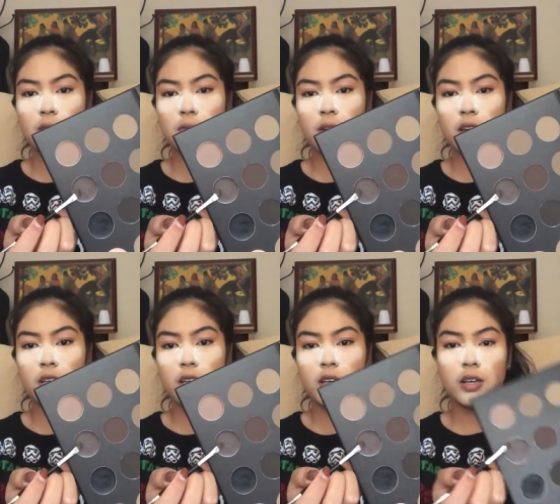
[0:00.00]
right
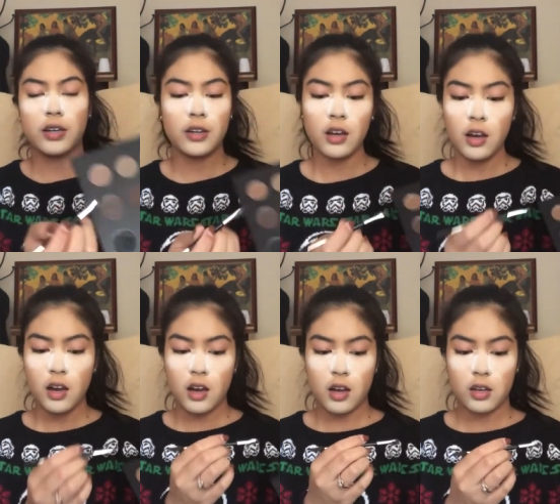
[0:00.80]
here
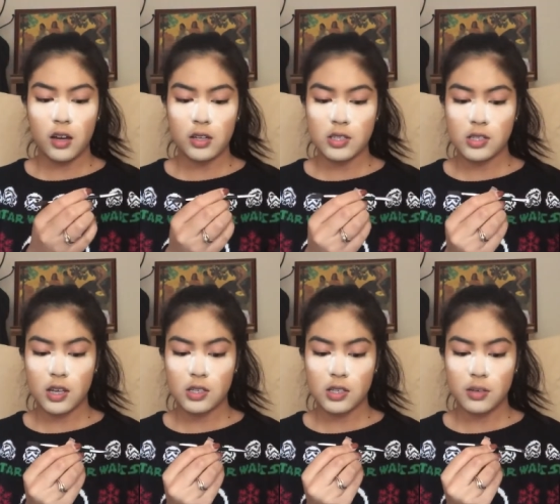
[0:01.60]
on
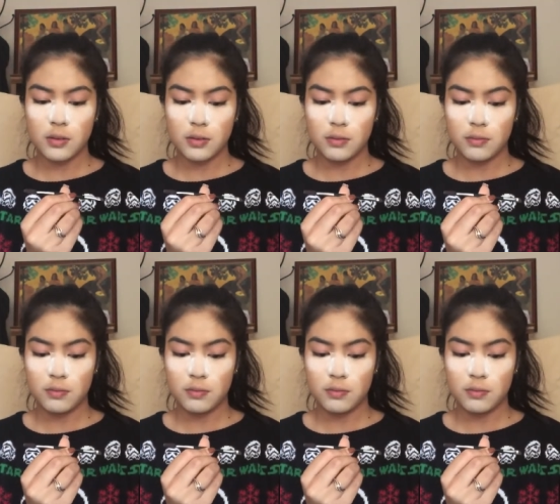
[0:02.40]
Anastasia.